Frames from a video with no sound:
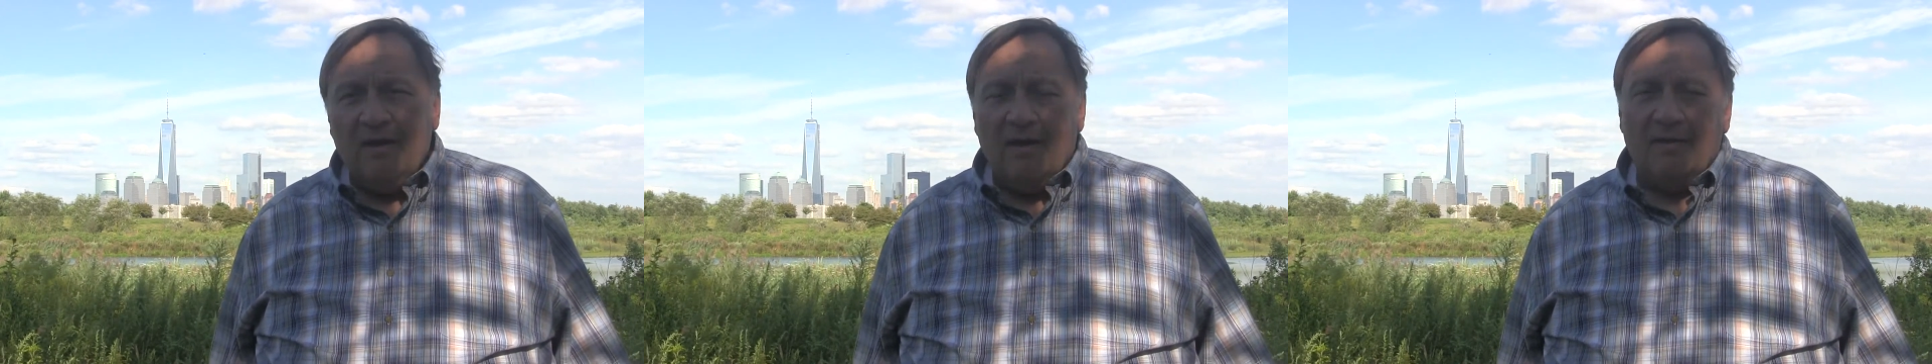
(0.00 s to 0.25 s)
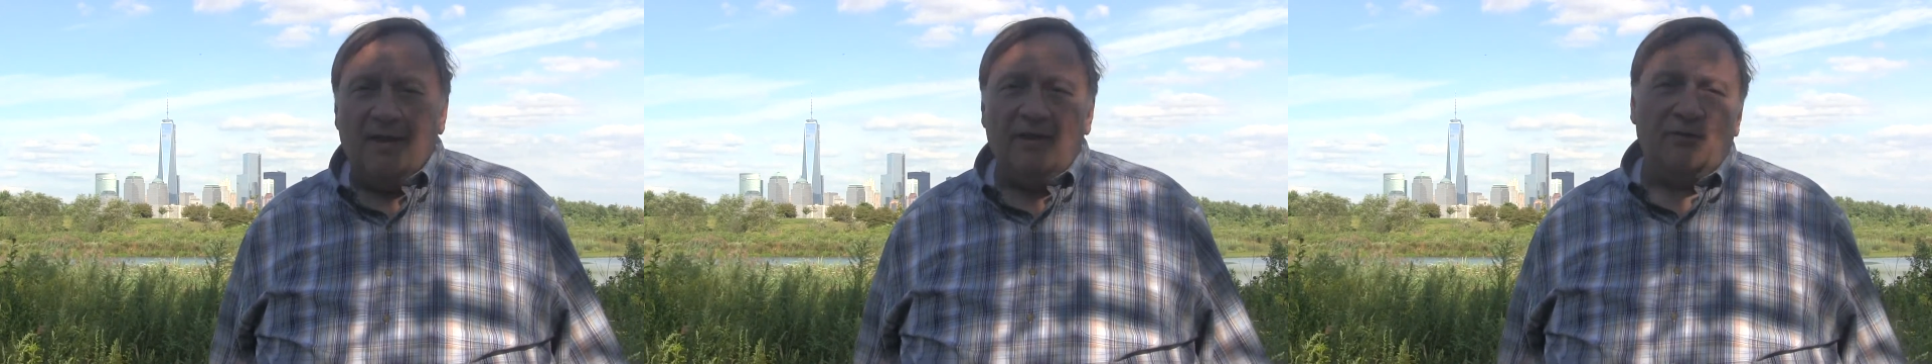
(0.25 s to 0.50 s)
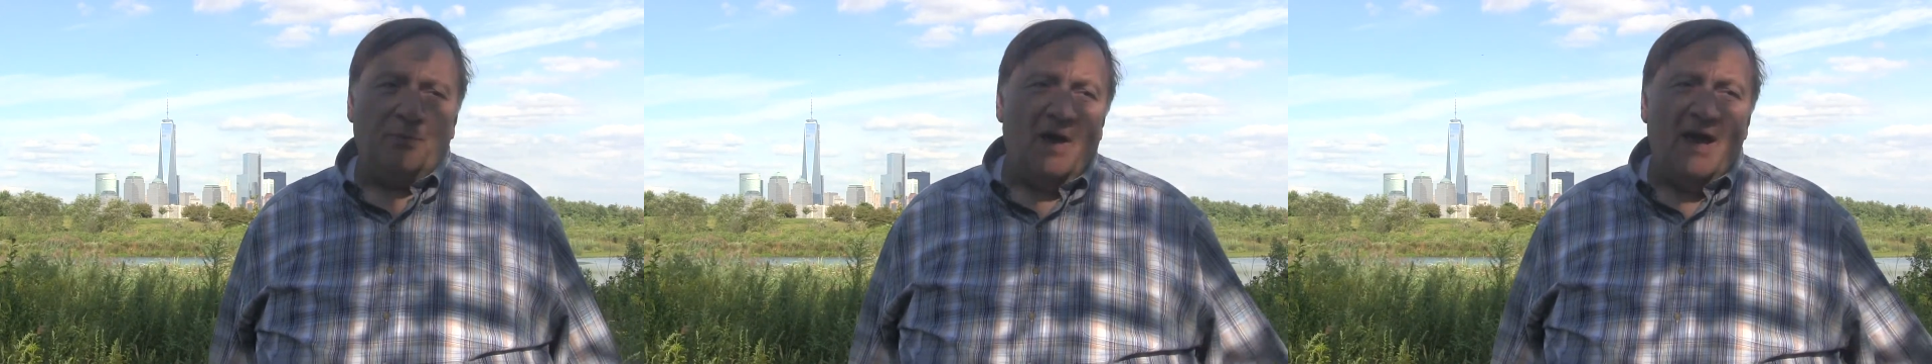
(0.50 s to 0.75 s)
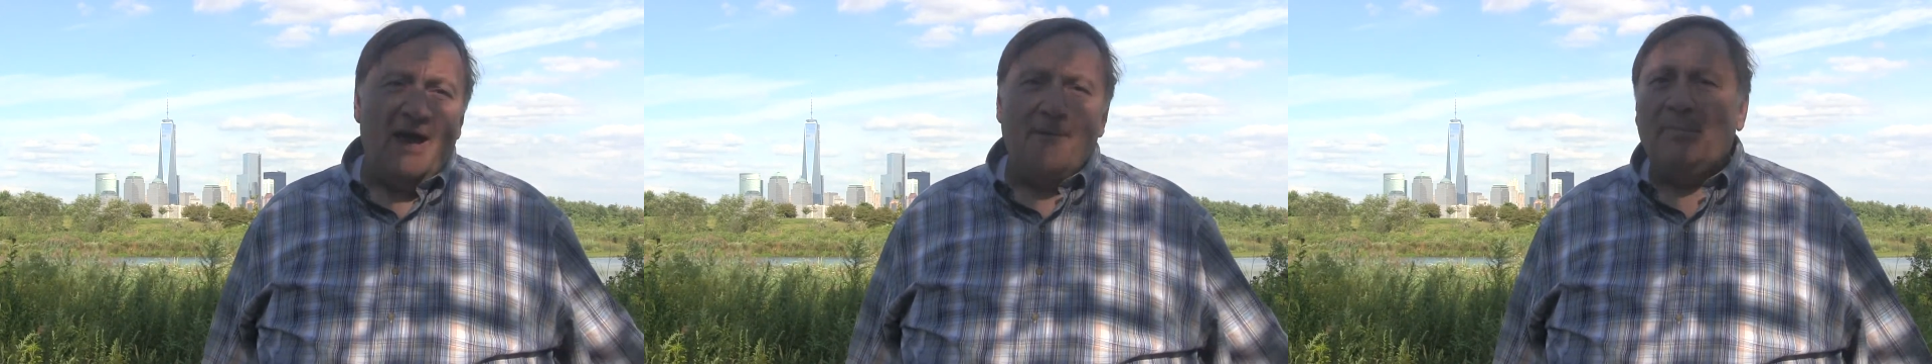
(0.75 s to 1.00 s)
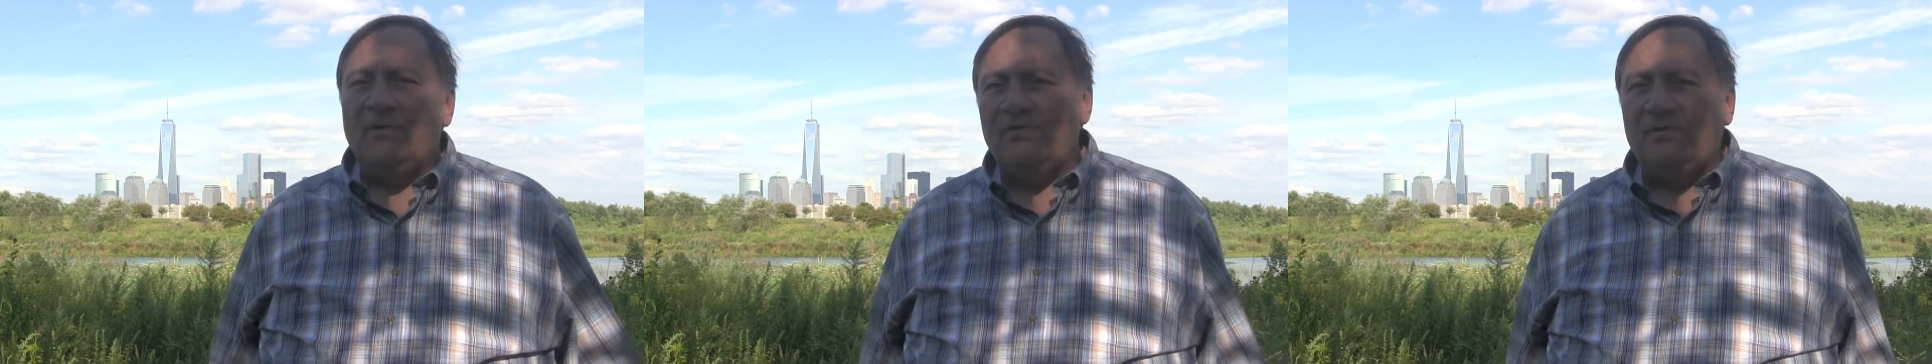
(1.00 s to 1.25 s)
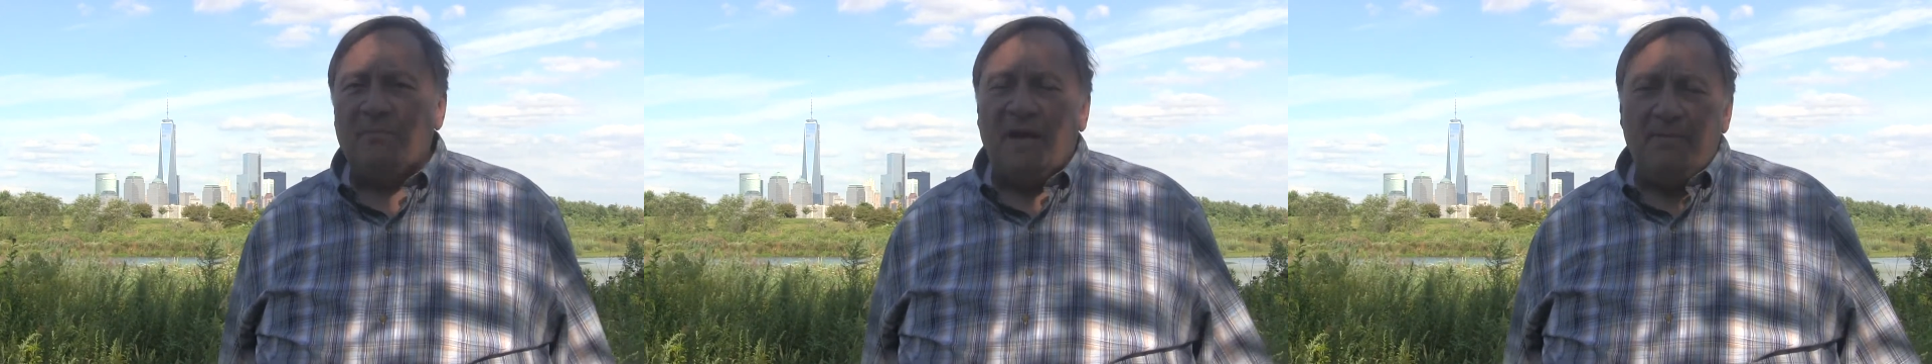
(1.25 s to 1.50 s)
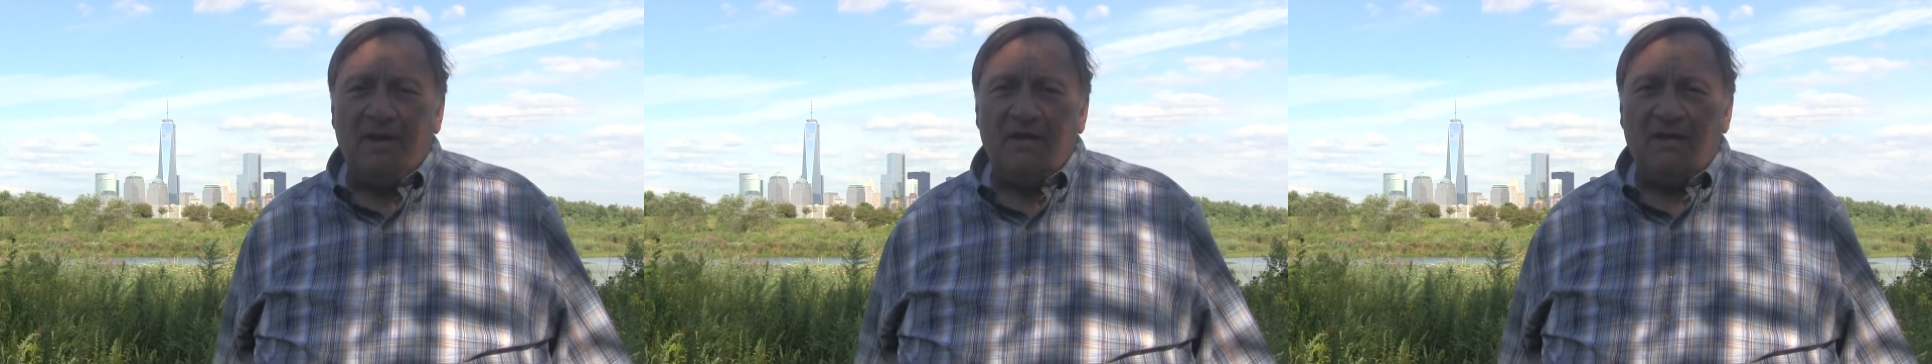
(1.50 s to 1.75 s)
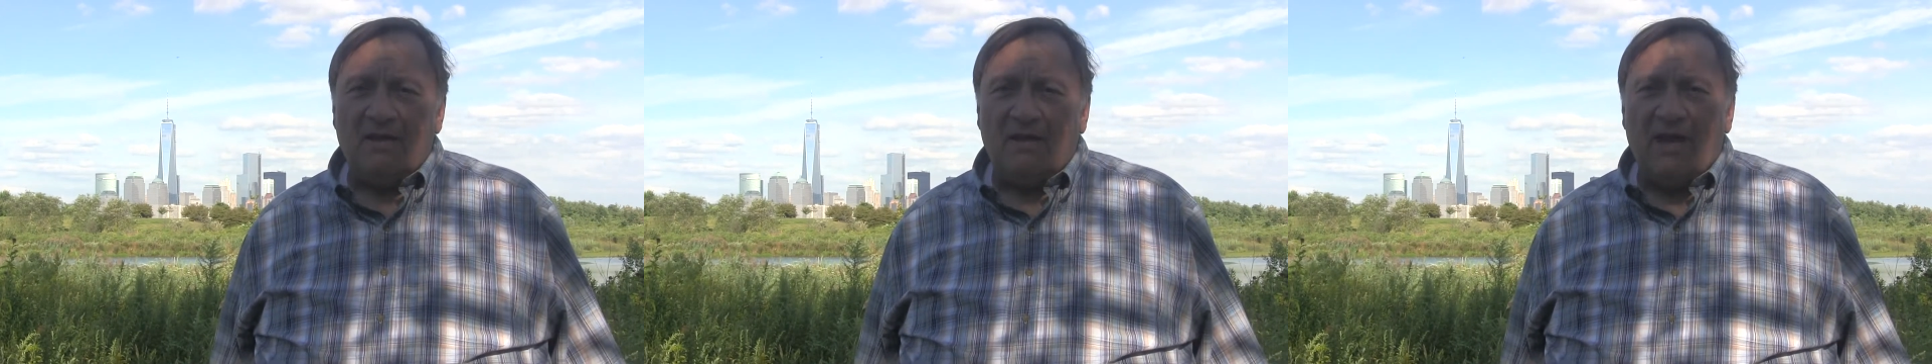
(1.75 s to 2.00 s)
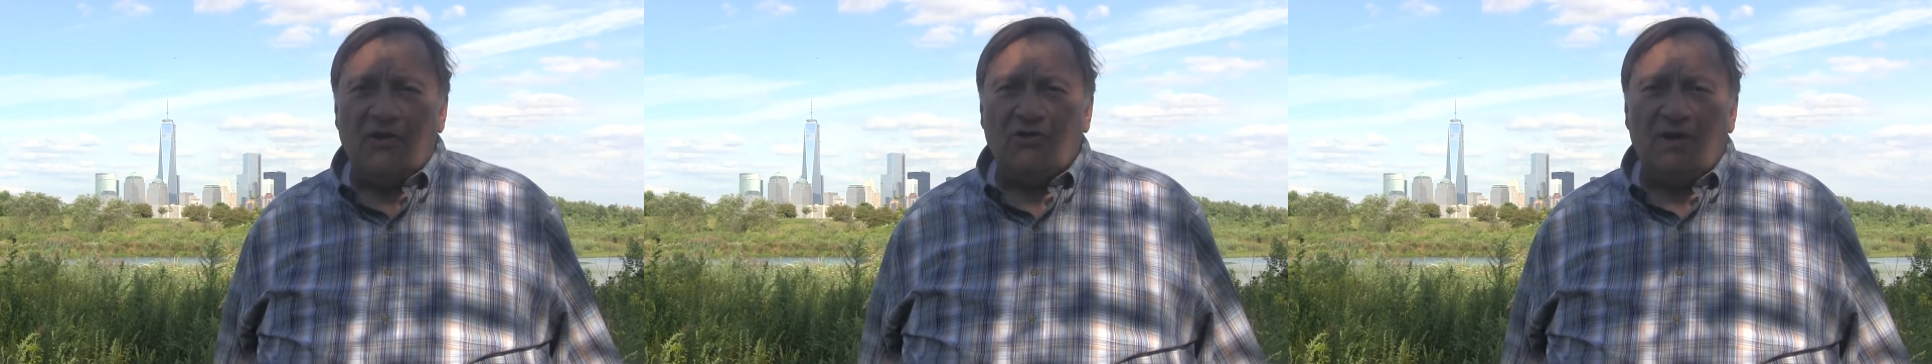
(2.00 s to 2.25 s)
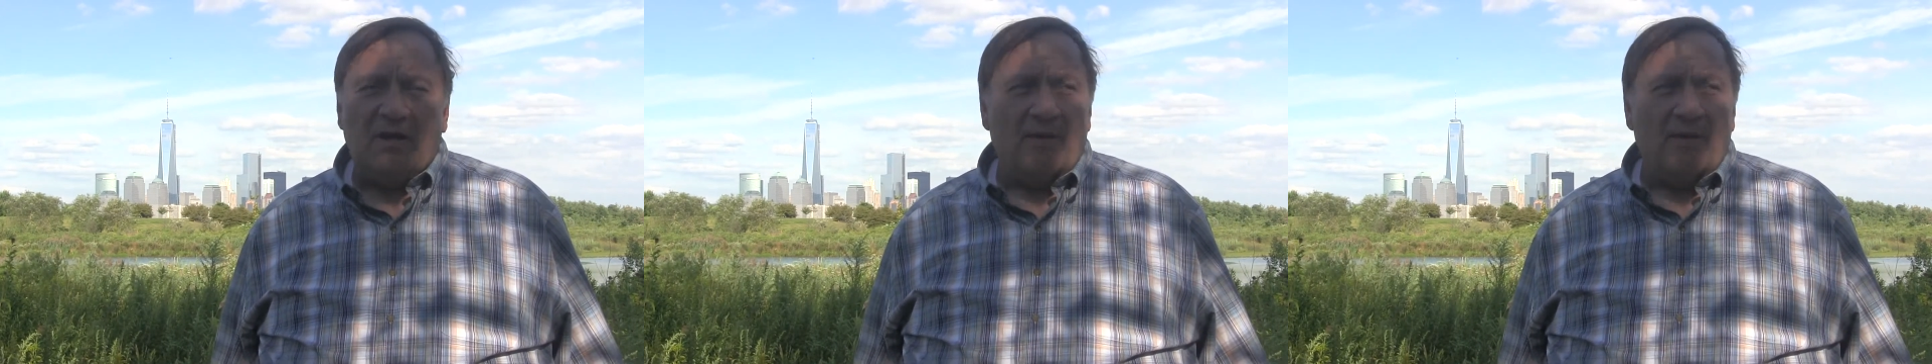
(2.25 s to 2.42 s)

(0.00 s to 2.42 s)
at least what happens maybe in the election,